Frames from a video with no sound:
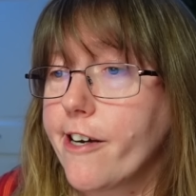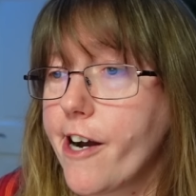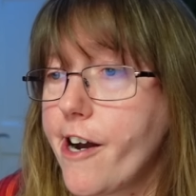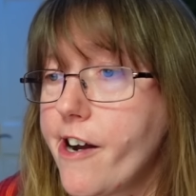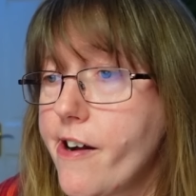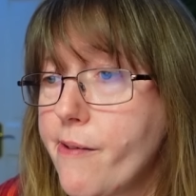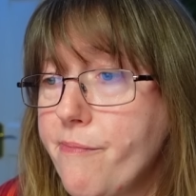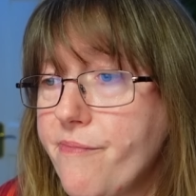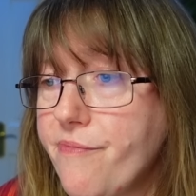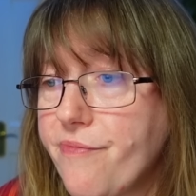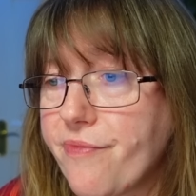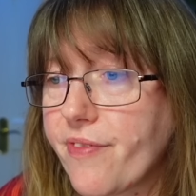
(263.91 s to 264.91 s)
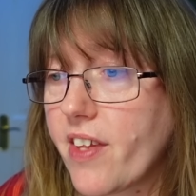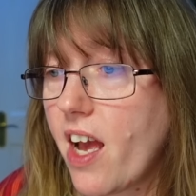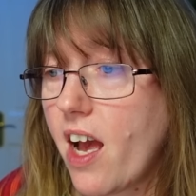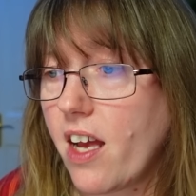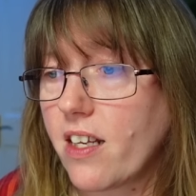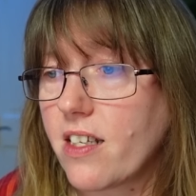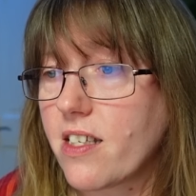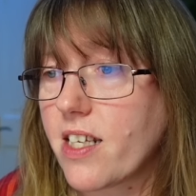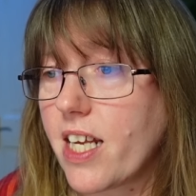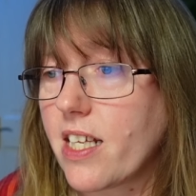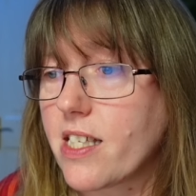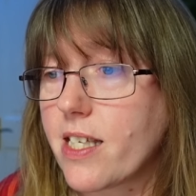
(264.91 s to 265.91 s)
And
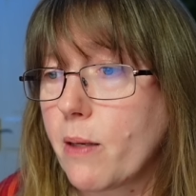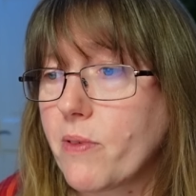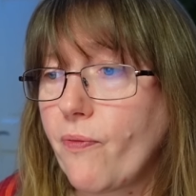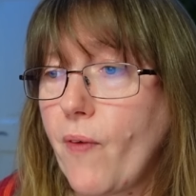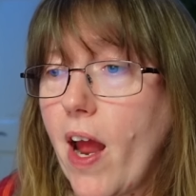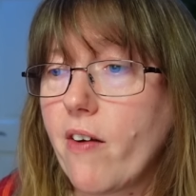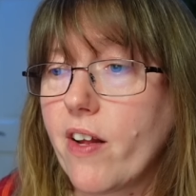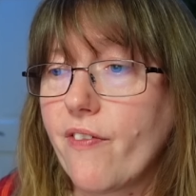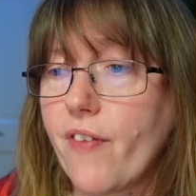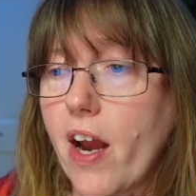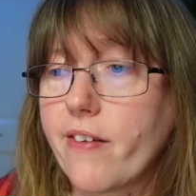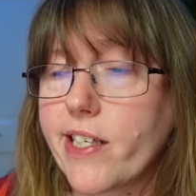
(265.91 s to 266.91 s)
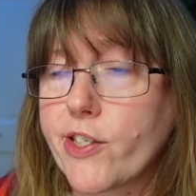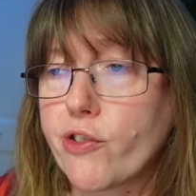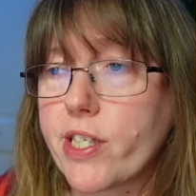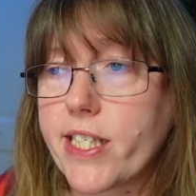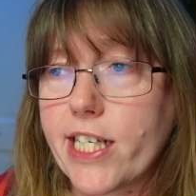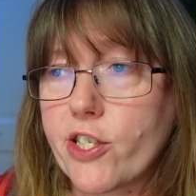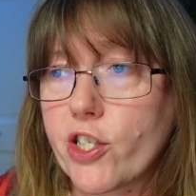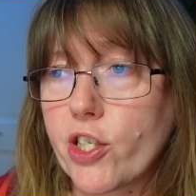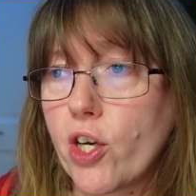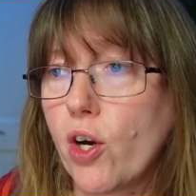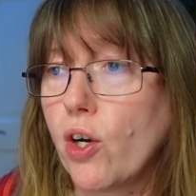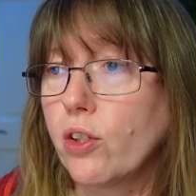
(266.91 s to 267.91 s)
it seems very, very
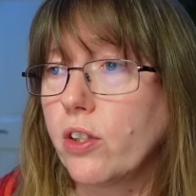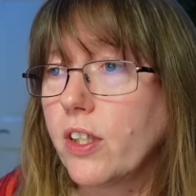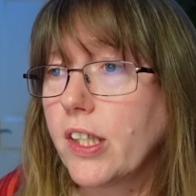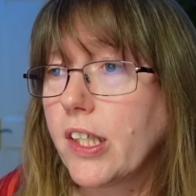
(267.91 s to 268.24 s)
traditional.